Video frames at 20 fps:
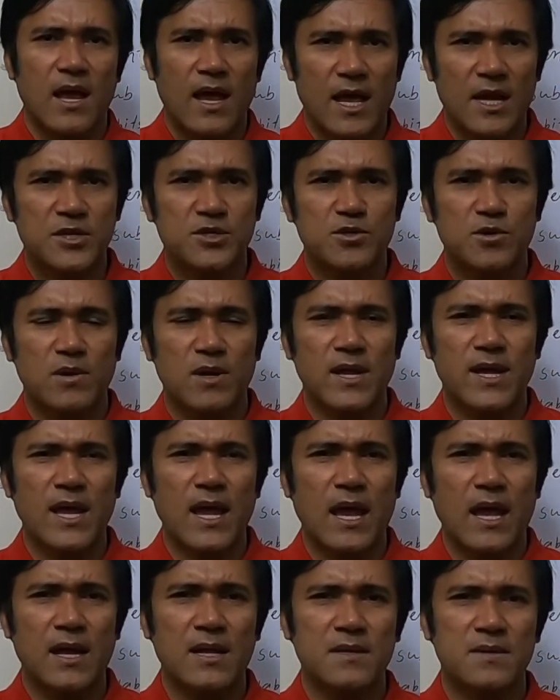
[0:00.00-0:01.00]
actually,
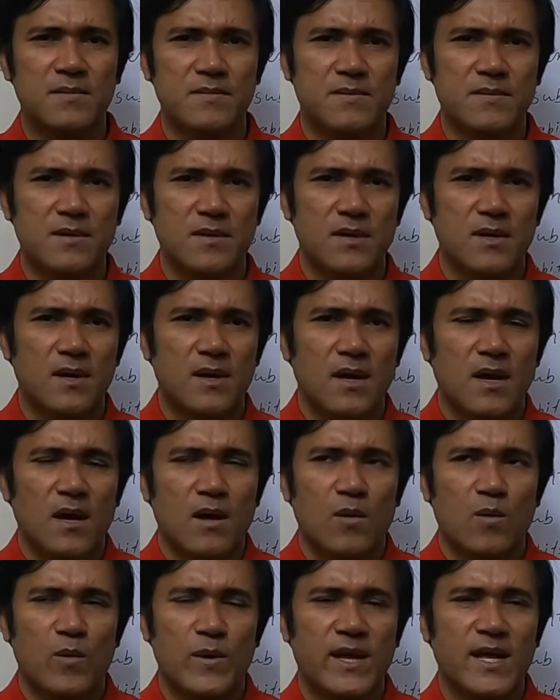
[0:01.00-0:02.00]
and
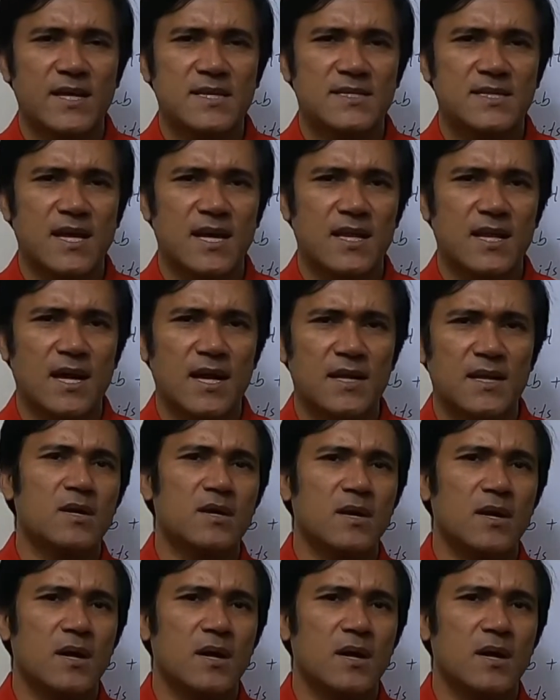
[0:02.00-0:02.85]
we can say that